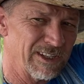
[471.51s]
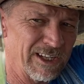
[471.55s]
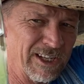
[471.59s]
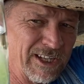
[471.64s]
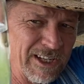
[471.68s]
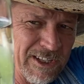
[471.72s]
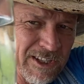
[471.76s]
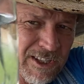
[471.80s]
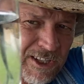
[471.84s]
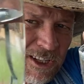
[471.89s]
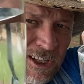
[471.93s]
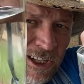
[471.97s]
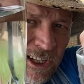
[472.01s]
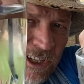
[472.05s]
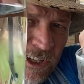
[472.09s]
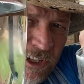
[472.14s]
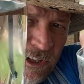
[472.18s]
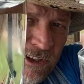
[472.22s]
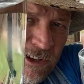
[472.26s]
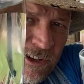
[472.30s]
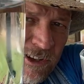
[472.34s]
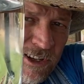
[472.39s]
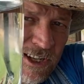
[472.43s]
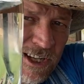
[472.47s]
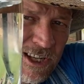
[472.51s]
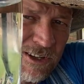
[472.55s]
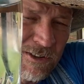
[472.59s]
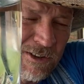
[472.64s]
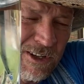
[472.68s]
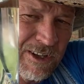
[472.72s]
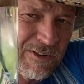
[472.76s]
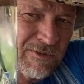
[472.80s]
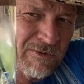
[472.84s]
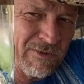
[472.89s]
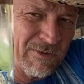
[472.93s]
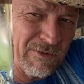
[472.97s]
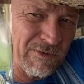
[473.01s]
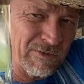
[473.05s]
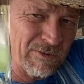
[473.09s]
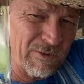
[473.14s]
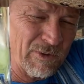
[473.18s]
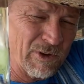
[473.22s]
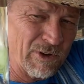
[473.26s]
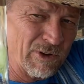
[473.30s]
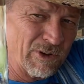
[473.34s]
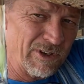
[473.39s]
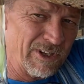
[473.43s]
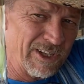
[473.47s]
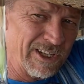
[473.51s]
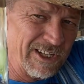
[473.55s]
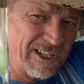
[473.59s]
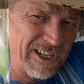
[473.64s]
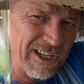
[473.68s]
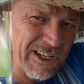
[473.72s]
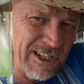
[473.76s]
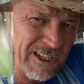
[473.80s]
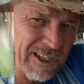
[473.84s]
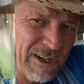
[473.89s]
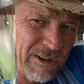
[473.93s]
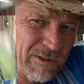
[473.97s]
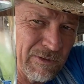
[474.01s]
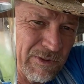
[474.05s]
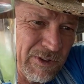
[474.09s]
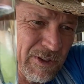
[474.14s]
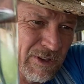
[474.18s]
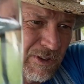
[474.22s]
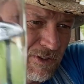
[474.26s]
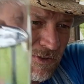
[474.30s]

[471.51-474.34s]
it's clearer than that water that didn't go through